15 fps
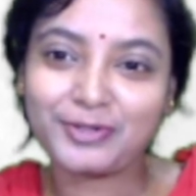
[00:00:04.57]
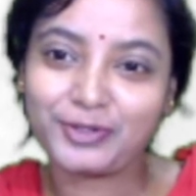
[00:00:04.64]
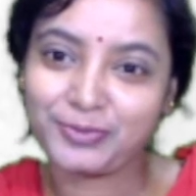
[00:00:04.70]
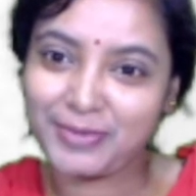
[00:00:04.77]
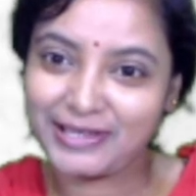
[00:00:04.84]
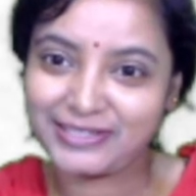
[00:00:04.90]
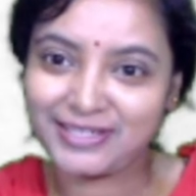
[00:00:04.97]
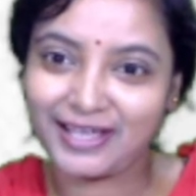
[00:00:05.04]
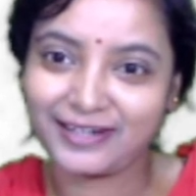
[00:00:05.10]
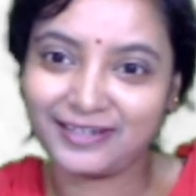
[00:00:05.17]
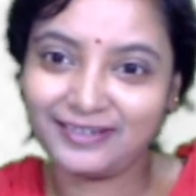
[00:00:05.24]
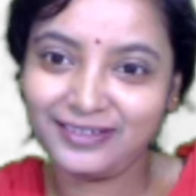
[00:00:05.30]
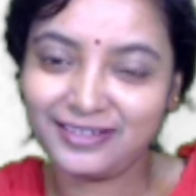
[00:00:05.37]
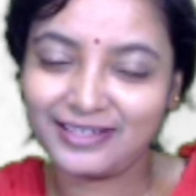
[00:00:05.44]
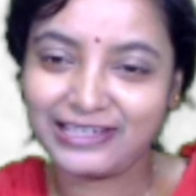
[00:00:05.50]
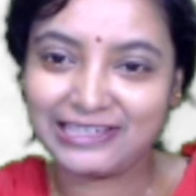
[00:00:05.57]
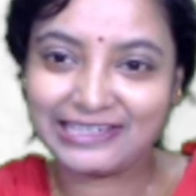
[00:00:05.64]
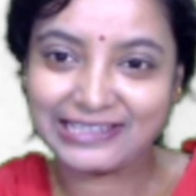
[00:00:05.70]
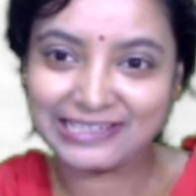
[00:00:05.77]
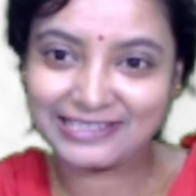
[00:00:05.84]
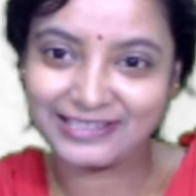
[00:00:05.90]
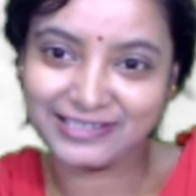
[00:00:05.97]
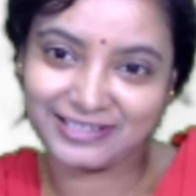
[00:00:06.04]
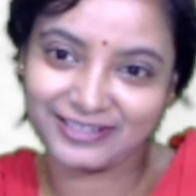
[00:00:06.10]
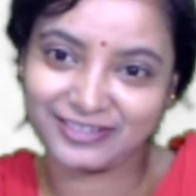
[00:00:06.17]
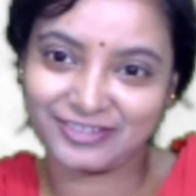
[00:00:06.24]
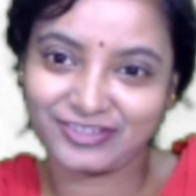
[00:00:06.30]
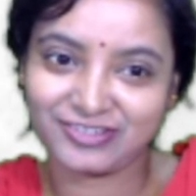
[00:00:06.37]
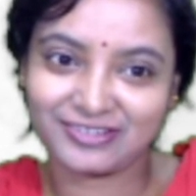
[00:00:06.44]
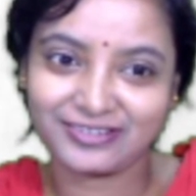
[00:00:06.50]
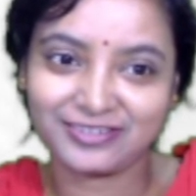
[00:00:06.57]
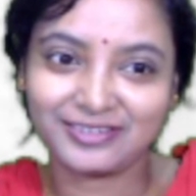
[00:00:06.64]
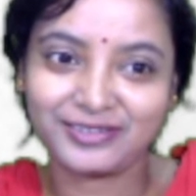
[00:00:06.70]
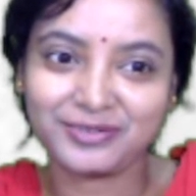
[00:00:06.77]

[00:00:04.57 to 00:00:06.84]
to my channel English Literature.